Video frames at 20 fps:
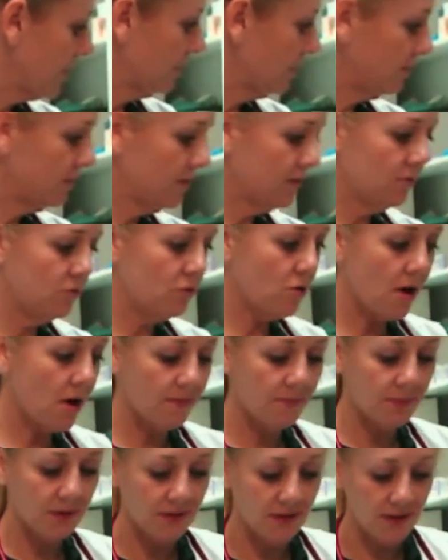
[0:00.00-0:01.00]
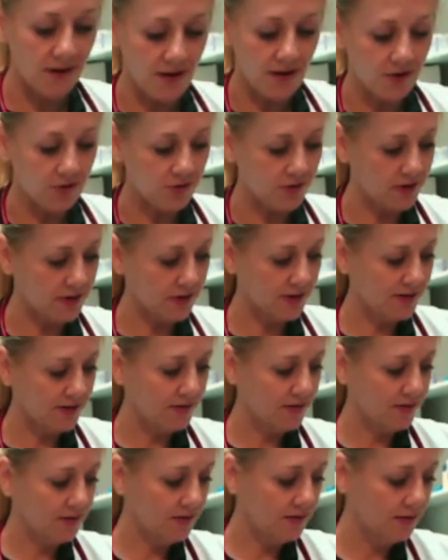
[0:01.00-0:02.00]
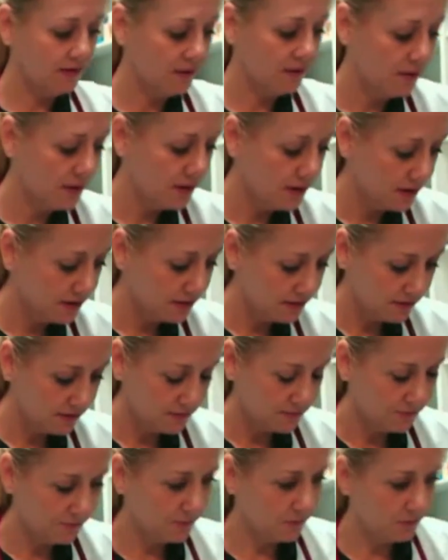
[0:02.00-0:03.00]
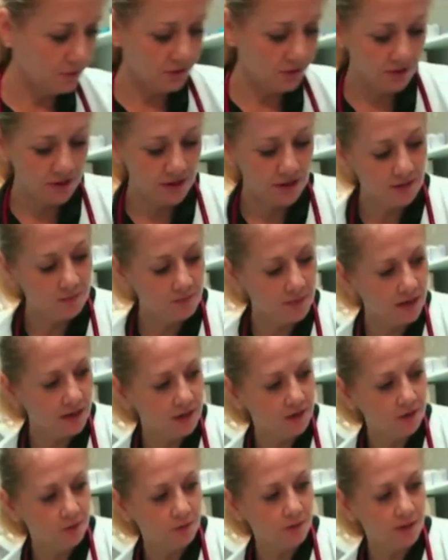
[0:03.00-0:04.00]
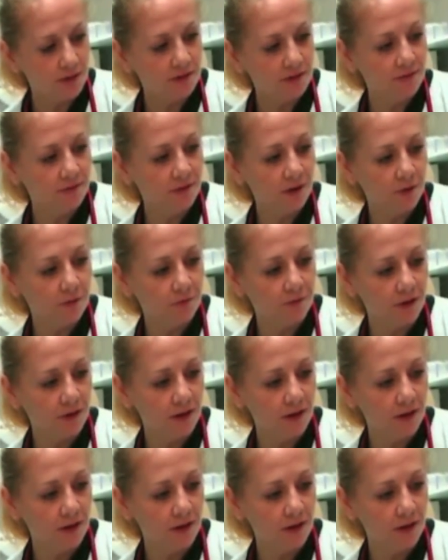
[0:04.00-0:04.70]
to not be dehydrated, because I'm just gonna make a noise, Firefly.